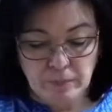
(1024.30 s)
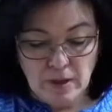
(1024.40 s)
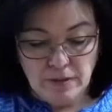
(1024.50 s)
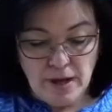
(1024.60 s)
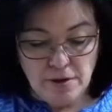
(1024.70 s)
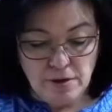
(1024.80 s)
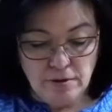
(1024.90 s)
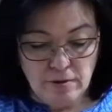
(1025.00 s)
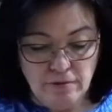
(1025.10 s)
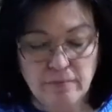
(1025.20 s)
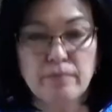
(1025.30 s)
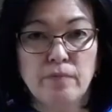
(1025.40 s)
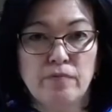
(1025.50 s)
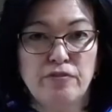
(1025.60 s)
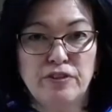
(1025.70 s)
that are
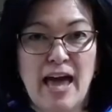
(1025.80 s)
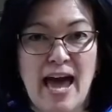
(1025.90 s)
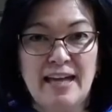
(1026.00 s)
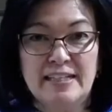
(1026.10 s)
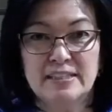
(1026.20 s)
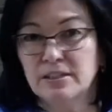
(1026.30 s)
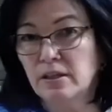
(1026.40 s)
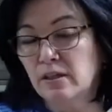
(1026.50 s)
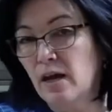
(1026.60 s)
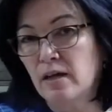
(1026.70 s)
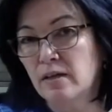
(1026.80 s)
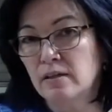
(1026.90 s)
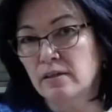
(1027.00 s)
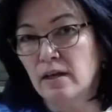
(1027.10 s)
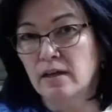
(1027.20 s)
flat, so they're not,
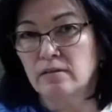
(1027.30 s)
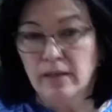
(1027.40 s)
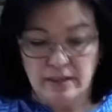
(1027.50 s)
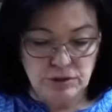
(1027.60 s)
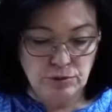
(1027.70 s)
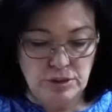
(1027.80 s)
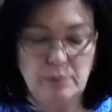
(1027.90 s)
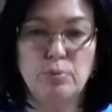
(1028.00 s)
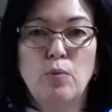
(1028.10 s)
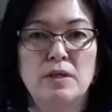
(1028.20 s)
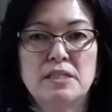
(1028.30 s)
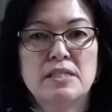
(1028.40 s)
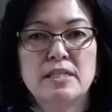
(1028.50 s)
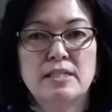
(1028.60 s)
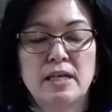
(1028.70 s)
I don't like too deep ones because
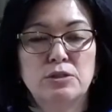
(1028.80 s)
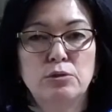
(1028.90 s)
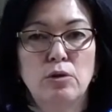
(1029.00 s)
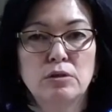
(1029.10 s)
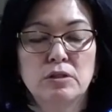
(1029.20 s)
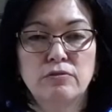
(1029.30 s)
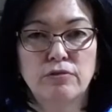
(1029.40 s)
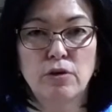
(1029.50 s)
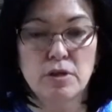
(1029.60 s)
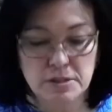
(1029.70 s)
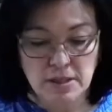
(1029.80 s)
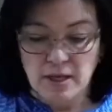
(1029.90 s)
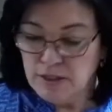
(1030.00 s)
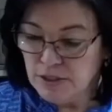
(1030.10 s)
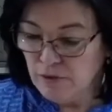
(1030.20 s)
they take too long to defrost.
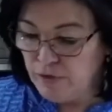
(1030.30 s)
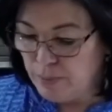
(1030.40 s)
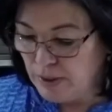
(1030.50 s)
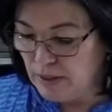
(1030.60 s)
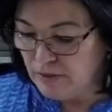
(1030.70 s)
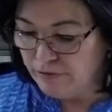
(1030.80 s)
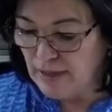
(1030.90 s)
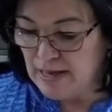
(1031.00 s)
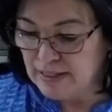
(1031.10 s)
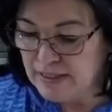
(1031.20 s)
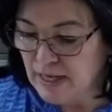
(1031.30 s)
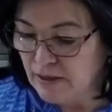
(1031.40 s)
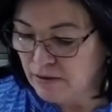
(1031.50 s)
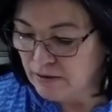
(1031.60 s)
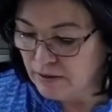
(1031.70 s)
So if you put it in a flat
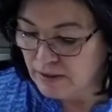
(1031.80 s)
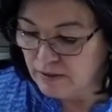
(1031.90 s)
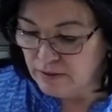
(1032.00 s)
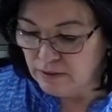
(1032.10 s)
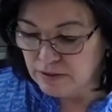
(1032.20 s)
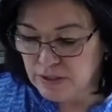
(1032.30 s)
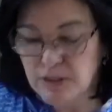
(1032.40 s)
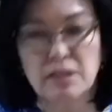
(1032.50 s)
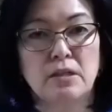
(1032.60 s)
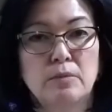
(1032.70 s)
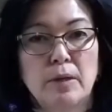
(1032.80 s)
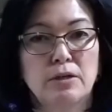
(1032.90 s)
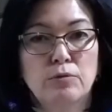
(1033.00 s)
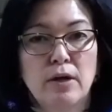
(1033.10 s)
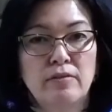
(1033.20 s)
container, then you can stick it in the
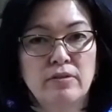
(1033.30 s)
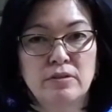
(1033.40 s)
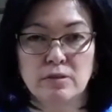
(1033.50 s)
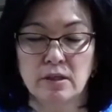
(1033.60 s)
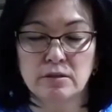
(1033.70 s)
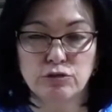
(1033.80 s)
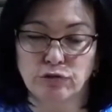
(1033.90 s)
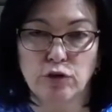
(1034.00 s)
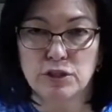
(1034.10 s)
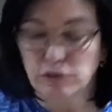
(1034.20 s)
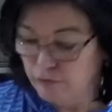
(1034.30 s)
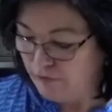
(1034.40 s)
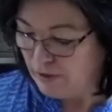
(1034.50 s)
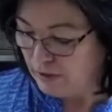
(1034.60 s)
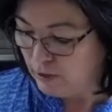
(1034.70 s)
microwave and it defrosts
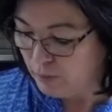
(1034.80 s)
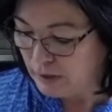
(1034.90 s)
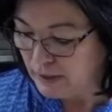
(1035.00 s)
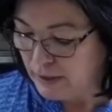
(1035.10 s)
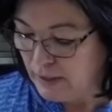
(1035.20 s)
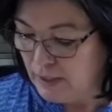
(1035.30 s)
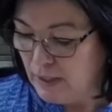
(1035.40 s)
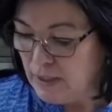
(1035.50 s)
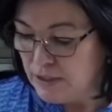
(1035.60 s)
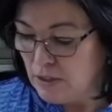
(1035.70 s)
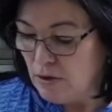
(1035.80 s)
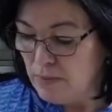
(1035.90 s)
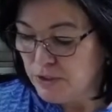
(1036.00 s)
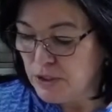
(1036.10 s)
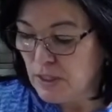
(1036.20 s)
fairly quickly. So
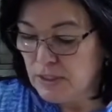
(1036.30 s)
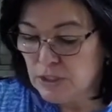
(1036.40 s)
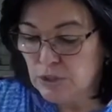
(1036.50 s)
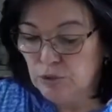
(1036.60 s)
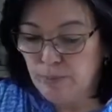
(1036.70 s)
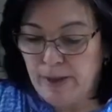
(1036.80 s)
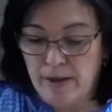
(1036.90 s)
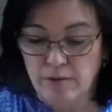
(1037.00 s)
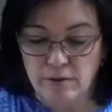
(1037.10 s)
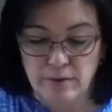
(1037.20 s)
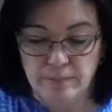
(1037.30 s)
I'm just going to scoop out